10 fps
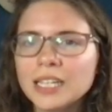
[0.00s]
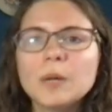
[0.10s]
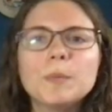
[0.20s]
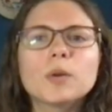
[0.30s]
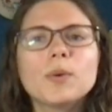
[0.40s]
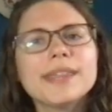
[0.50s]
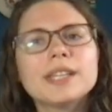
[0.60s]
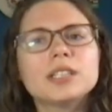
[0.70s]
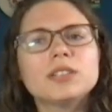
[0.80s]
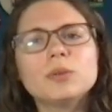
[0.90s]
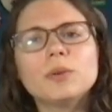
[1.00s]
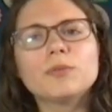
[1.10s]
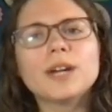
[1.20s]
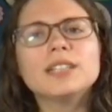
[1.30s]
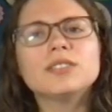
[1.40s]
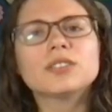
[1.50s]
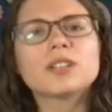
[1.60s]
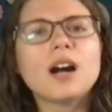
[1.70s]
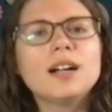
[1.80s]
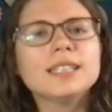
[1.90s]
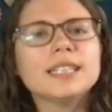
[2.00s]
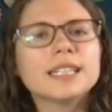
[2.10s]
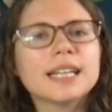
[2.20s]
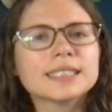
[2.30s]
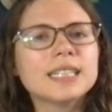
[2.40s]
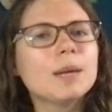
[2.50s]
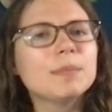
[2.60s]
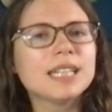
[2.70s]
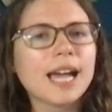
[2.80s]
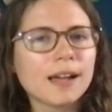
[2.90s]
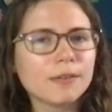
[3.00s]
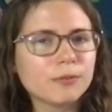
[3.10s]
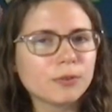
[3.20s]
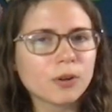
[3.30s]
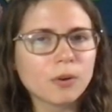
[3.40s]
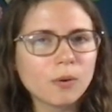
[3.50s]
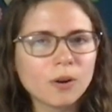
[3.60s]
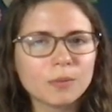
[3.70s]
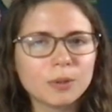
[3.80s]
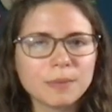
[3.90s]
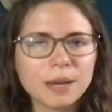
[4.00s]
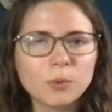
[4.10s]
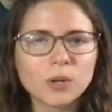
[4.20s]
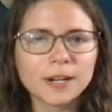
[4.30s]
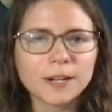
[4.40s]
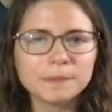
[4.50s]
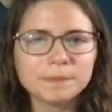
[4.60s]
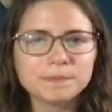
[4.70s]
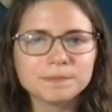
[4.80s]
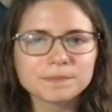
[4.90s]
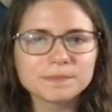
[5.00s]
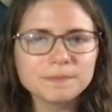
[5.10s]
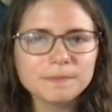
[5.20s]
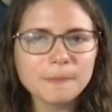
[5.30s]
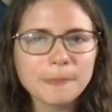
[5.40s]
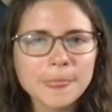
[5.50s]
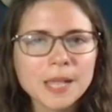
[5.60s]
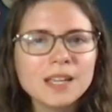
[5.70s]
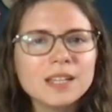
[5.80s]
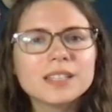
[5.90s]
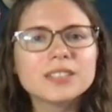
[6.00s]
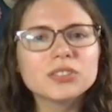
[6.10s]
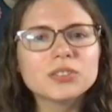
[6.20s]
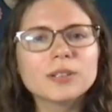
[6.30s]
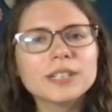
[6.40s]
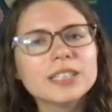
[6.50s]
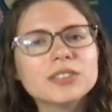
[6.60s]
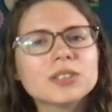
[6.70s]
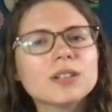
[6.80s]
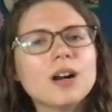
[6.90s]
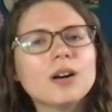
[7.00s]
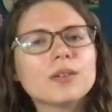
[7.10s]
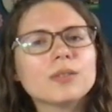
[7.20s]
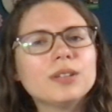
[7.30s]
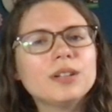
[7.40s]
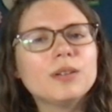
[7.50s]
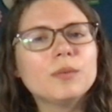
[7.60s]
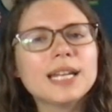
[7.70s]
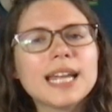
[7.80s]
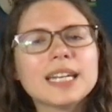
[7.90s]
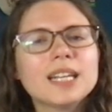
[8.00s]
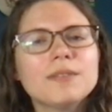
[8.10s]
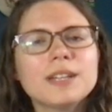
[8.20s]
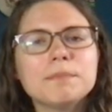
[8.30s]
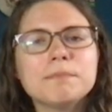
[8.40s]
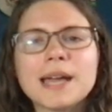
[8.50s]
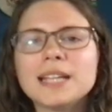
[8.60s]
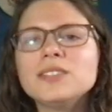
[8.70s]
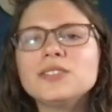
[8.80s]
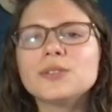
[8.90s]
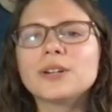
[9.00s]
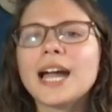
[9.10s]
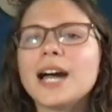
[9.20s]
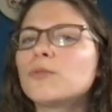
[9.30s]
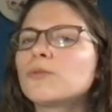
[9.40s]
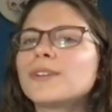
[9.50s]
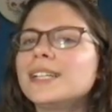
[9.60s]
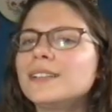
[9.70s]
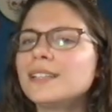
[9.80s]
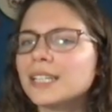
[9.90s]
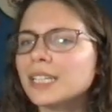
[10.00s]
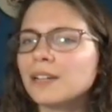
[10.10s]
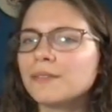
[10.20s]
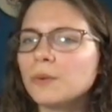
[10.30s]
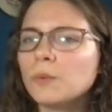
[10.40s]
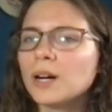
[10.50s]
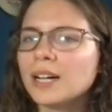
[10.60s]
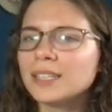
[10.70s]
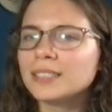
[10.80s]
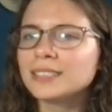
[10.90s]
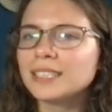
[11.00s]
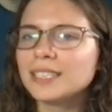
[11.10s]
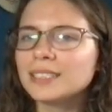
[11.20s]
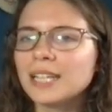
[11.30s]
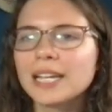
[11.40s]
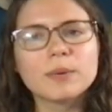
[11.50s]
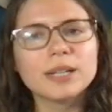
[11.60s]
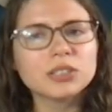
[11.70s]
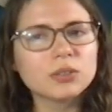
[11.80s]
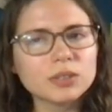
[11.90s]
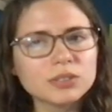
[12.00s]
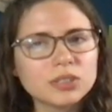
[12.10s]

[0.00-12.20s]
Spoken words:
Bequeathed to a friend or colleague as an epitaph or a horrible memoir? The story is your own. What any of it meant or how real any of it was is likewise yours to